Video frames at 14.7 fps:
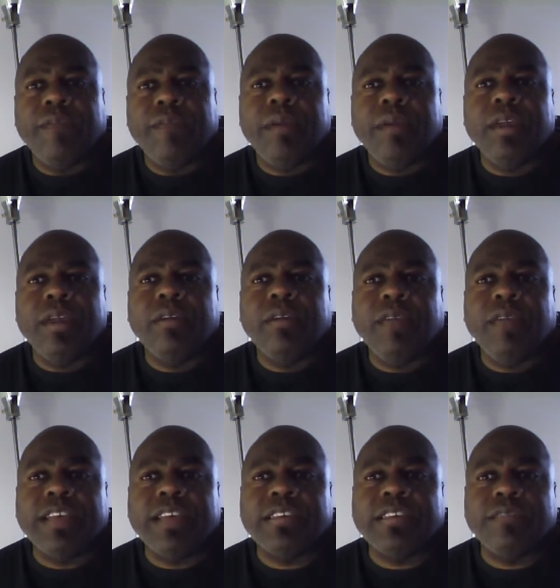very
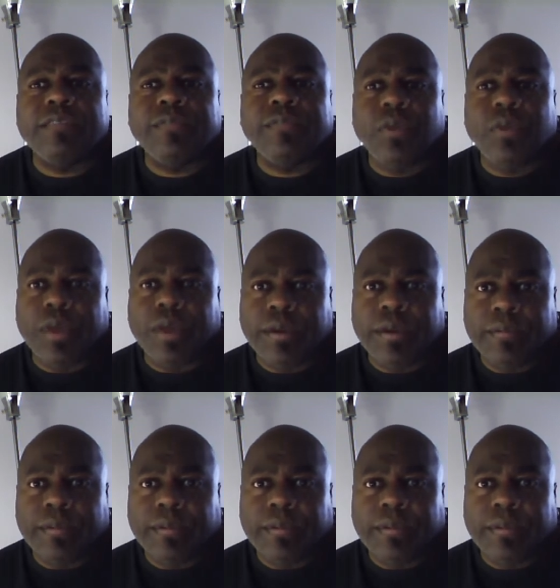aggressive lawyer.